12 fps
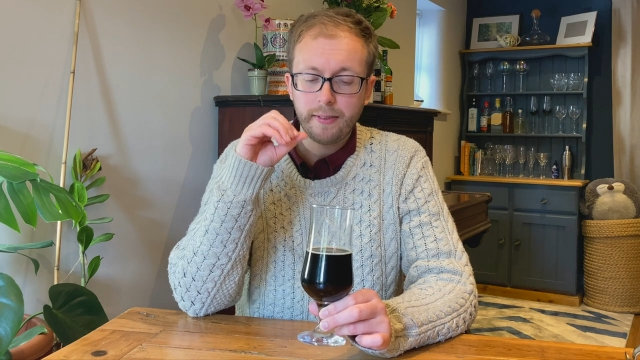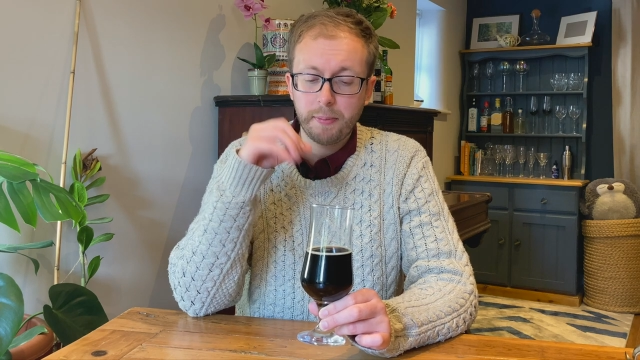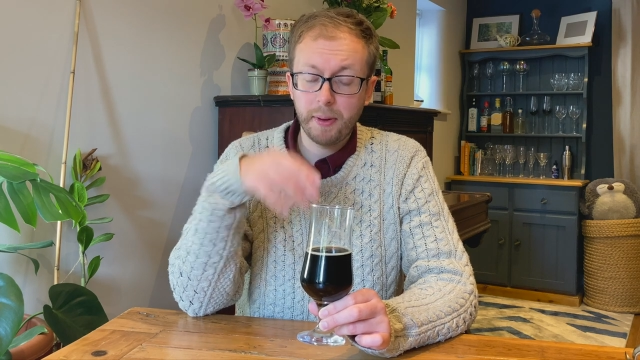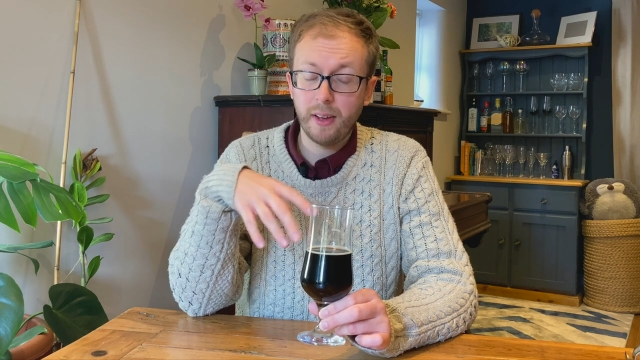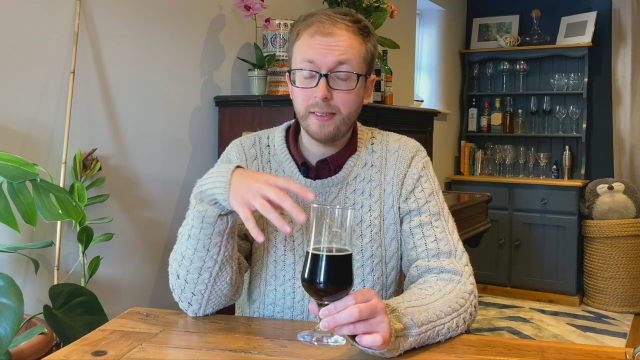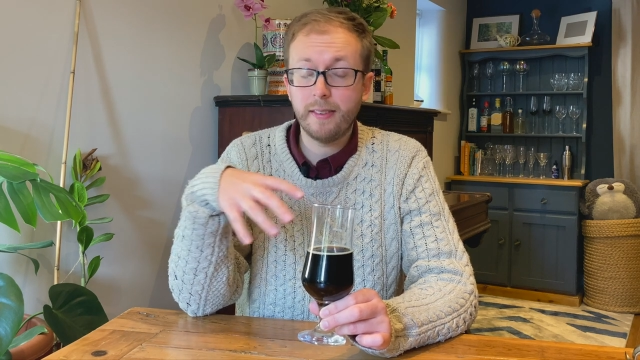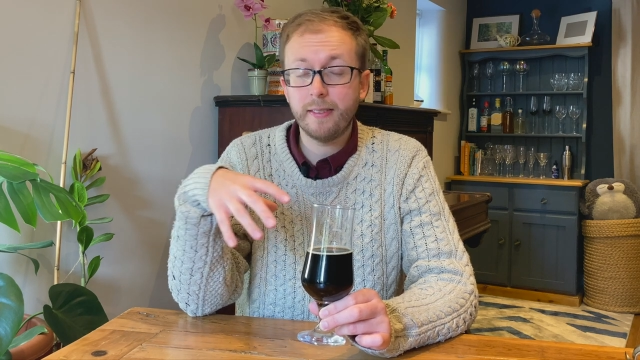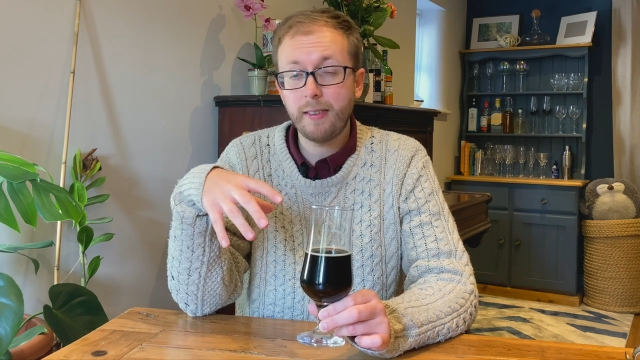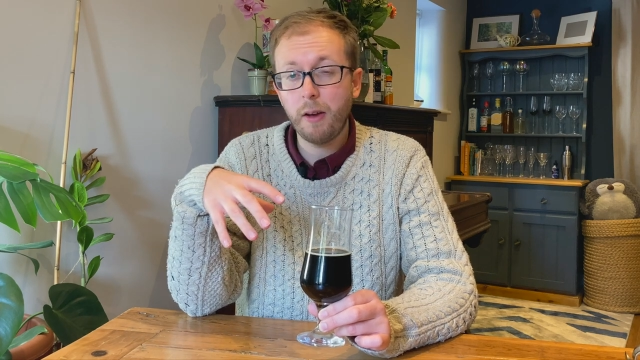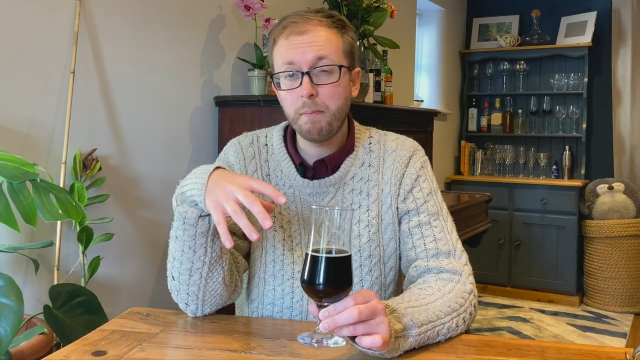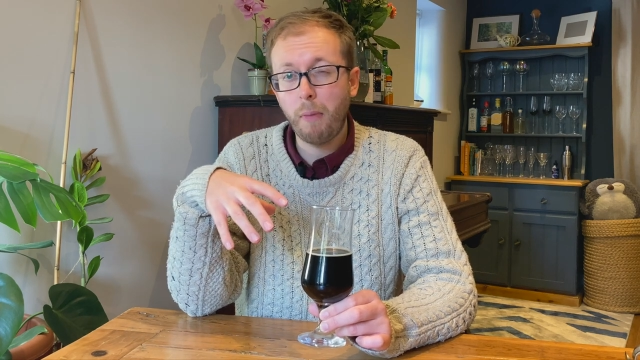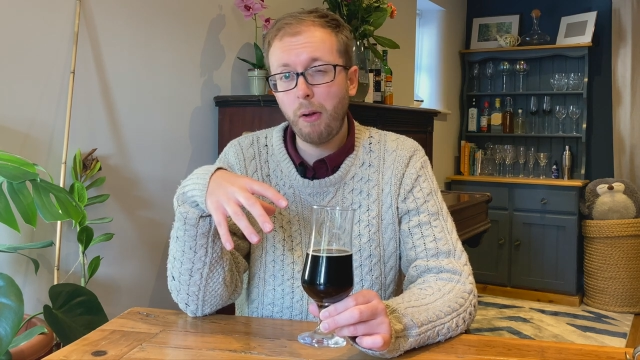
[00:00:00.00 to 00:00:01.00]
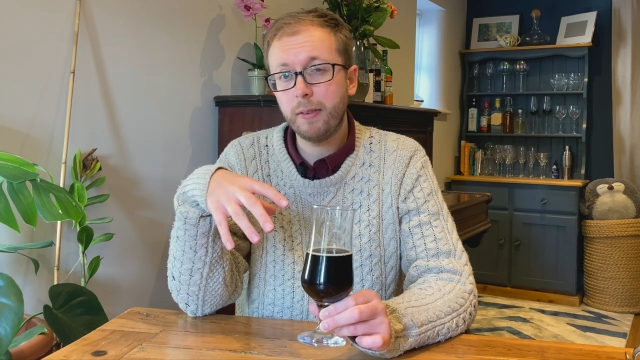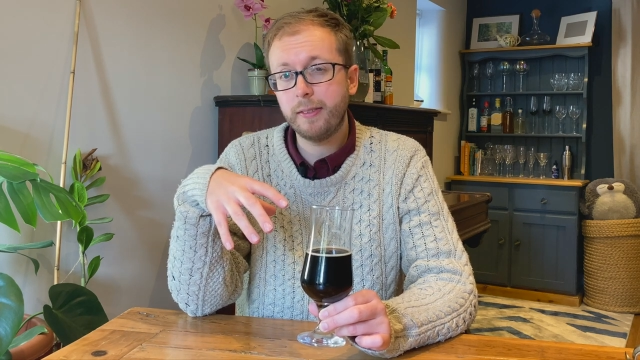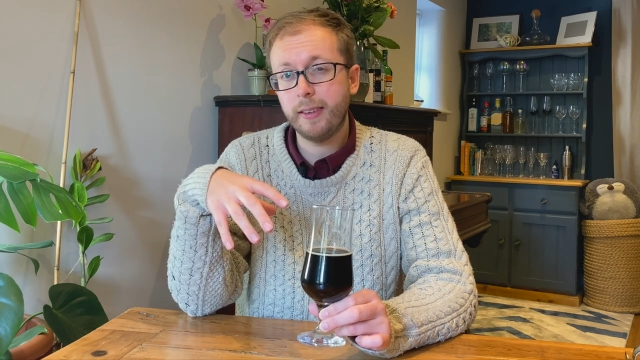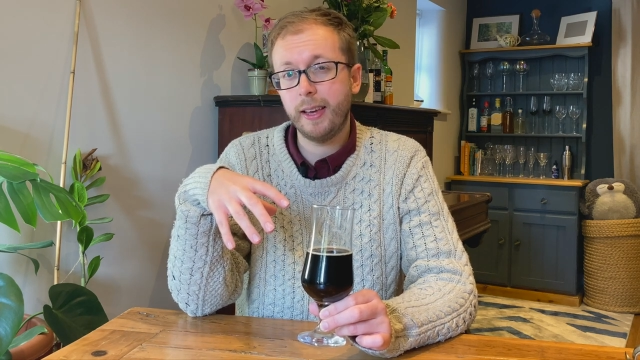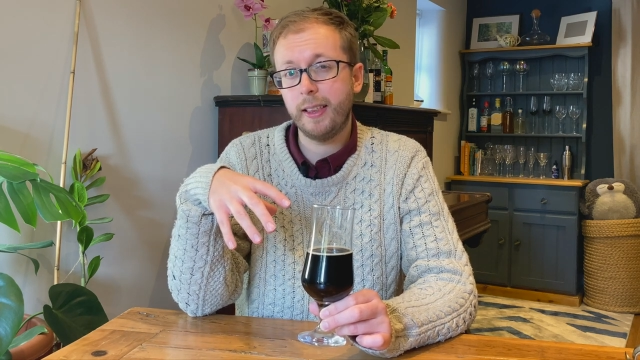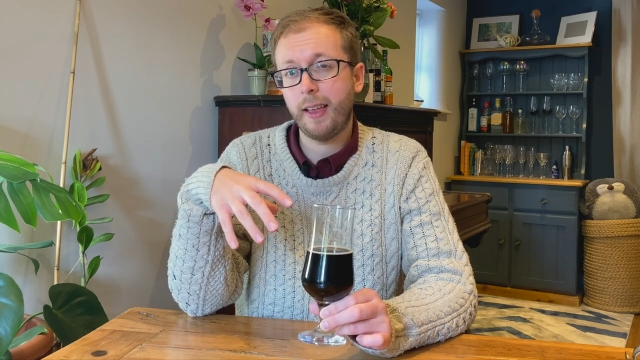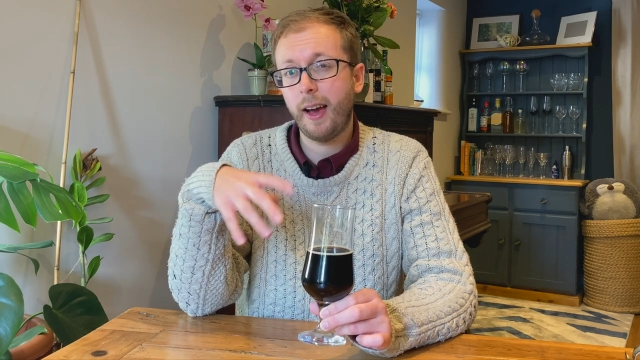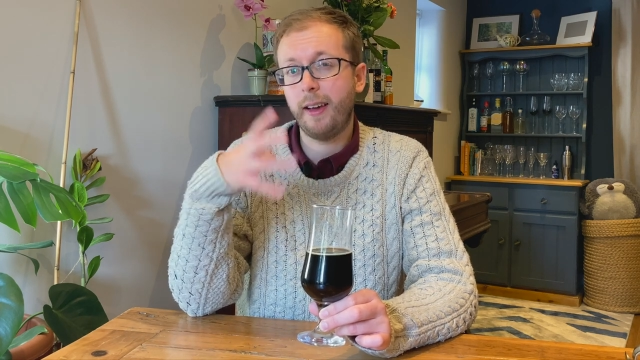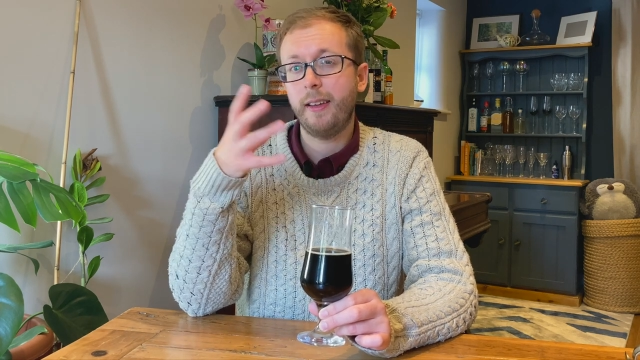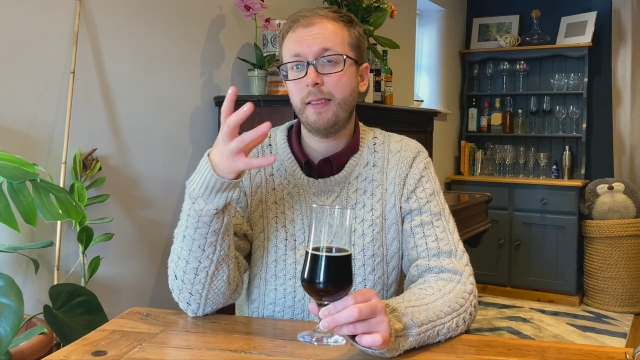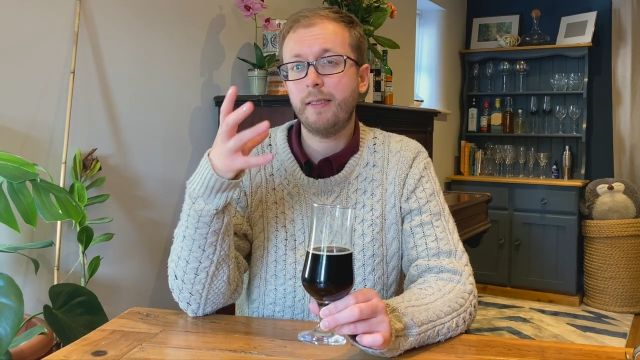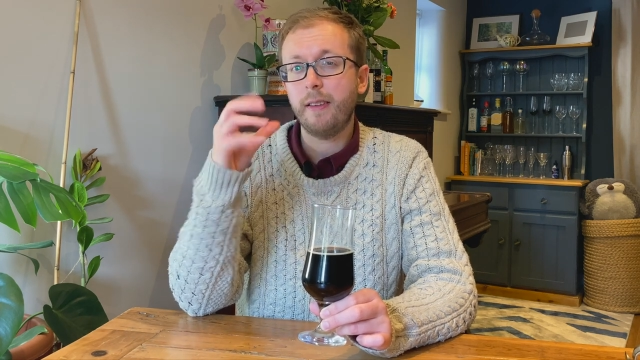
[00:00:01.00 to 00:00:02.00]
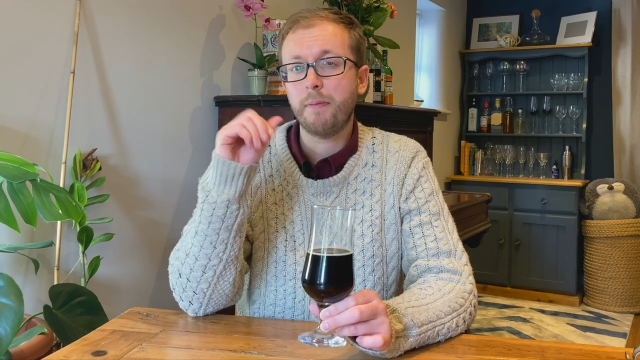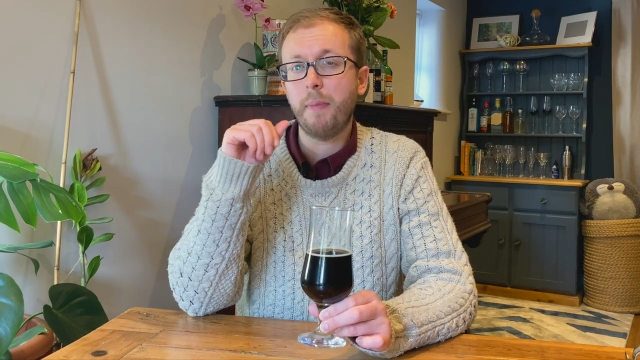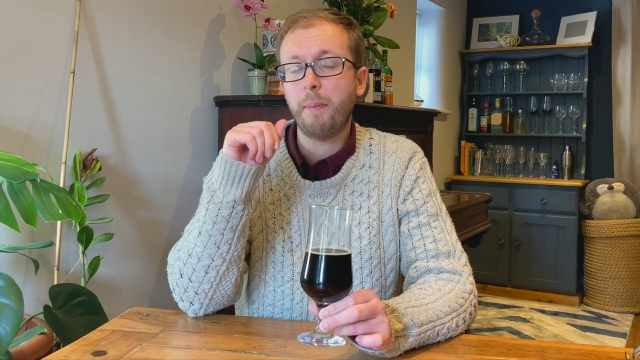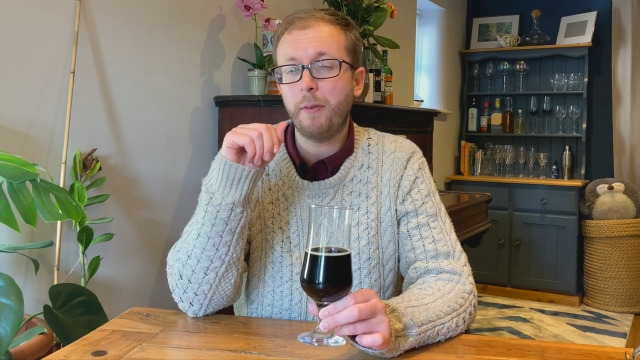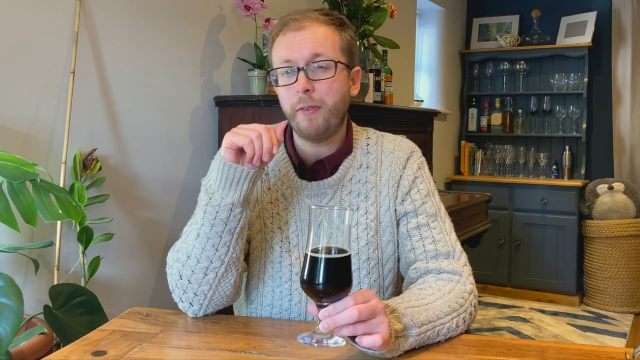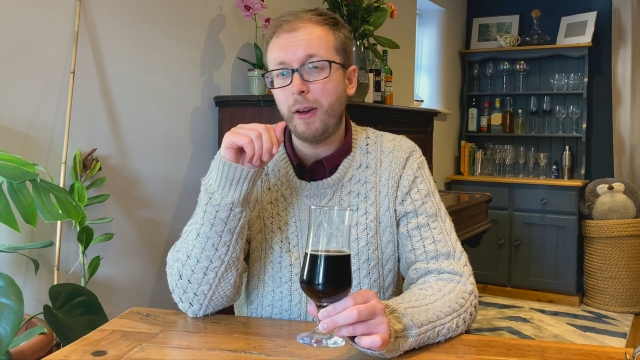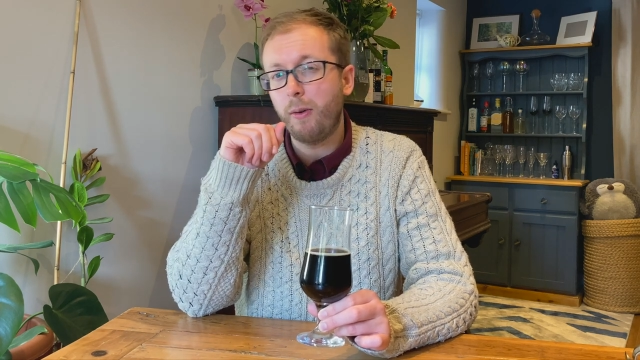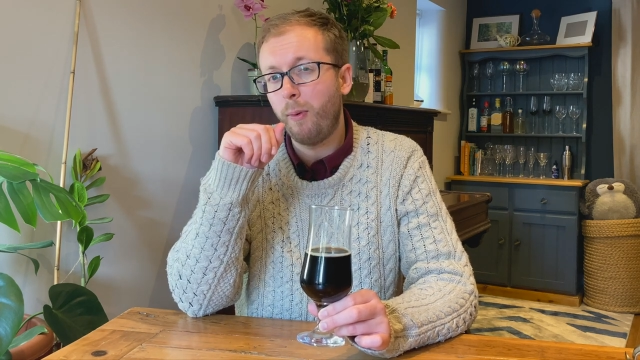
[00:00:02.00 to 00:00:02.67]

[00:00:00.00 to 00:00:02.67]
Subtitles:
to be honest, it's so malty that it does make me think